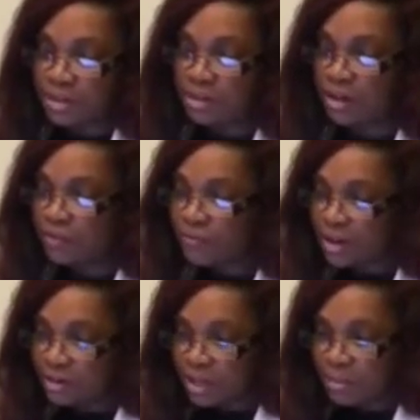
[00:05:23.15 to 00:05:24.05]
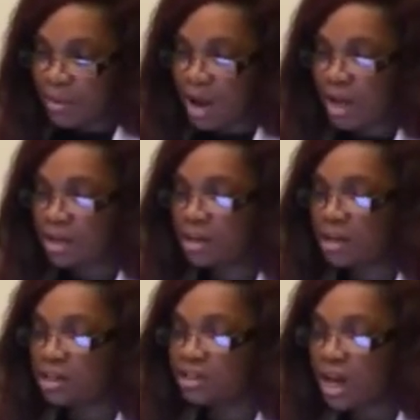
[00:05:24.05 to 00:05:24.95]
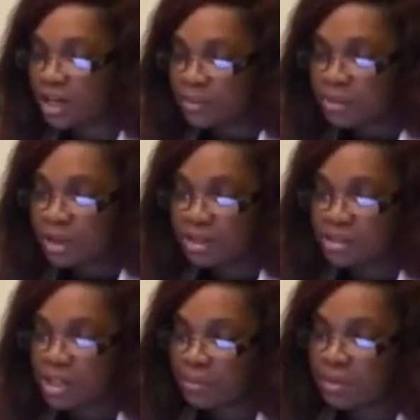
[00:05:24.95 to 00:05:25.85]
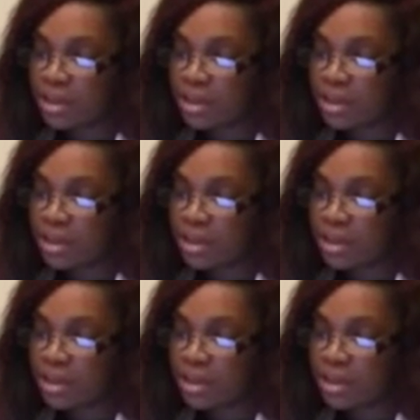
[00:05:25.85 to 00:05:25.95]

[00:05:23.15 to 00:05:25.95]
non-fatal MI, document unstable